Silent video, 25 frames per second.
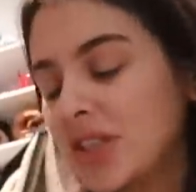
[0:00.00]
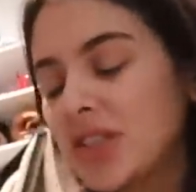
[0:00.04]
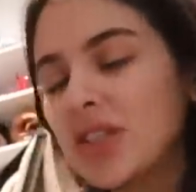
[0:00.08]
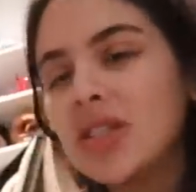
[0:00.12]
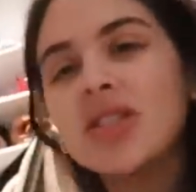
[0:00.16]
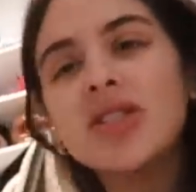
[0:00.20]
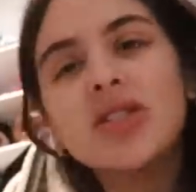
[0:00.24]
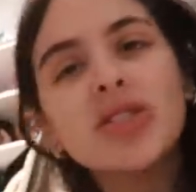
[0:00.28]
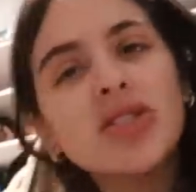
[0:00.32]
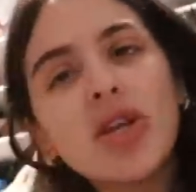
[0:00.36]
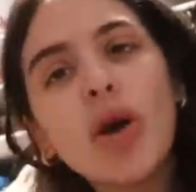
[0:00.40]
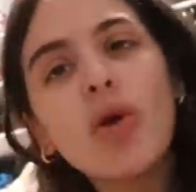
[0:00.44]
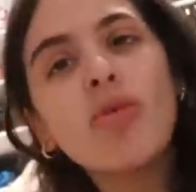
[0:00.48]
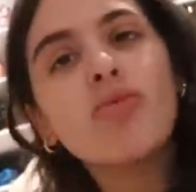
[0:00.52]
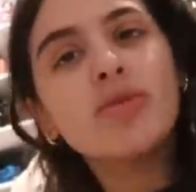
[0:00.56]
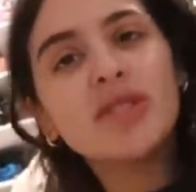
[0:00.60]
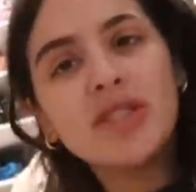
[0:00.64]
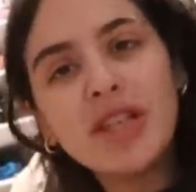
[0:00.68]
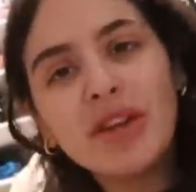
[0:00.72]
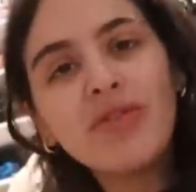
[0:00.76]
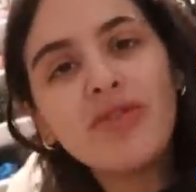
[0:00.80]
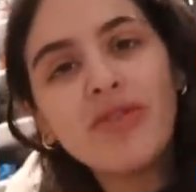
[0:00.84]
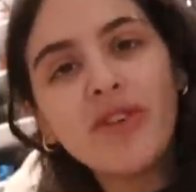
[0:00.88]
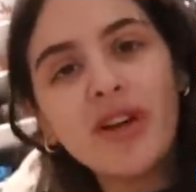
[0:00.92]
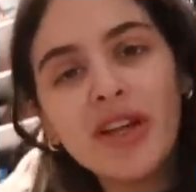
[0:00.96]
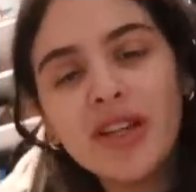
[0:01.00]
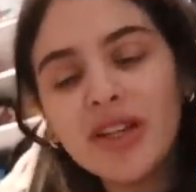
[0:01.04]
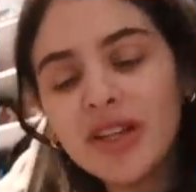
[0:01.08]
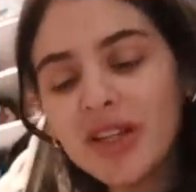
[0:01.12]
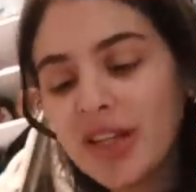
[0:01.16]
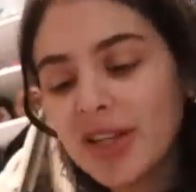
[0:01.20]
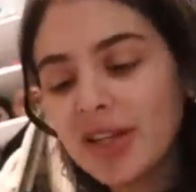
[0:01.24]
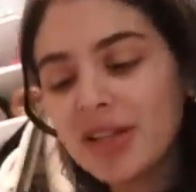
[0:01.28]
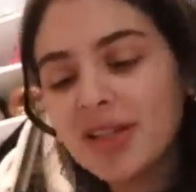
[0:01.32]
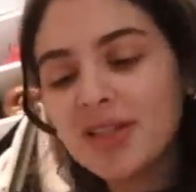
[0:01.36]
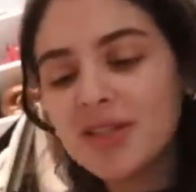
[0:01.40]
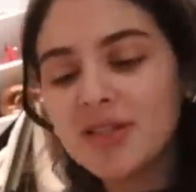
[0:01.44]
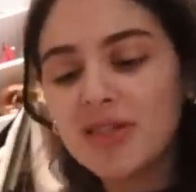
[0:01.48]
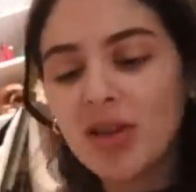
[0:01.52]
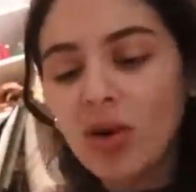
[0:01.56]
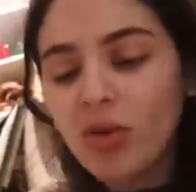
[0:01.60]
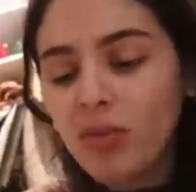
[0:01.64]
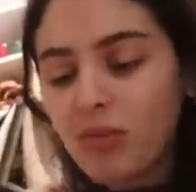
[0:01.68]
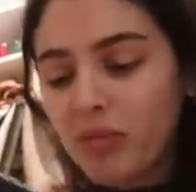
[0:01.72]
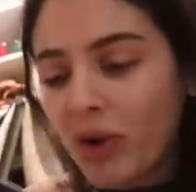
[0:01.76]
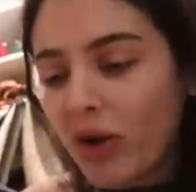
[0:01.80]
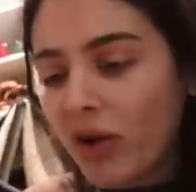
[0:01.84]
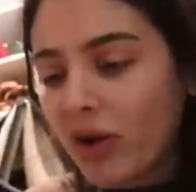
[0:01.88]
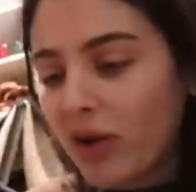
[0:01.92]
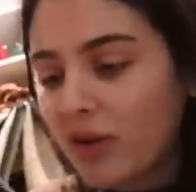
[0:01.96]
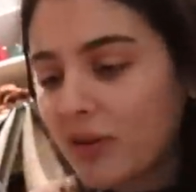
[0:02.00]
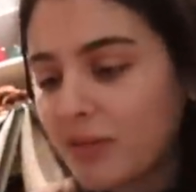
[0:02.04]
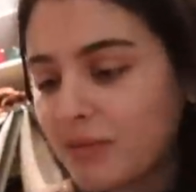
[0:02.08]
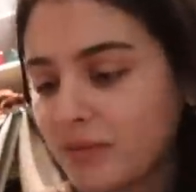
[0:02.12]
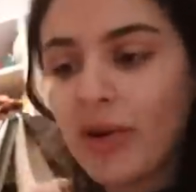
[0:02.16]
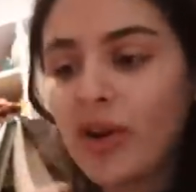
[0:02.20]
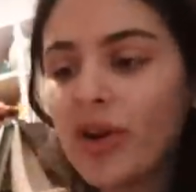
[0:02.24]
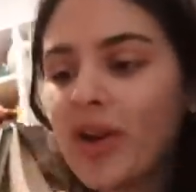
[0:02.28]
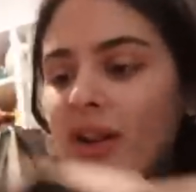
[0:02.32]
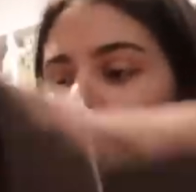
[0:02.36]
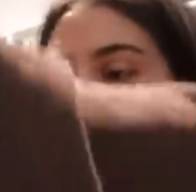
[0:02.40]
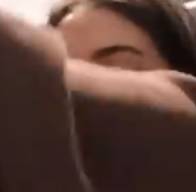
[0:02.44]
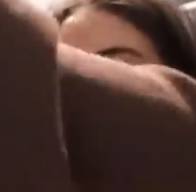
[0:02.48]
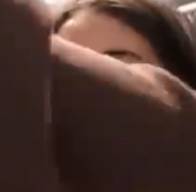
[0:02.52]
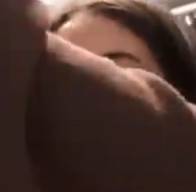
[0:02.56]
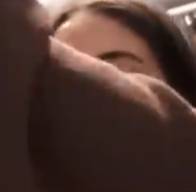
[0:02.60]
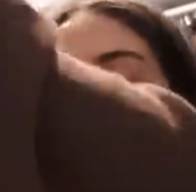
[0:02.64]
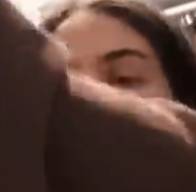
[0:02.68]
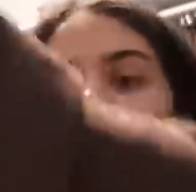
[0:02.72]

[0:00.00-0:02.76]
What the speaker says: so different? Like, so bomb. I'm already like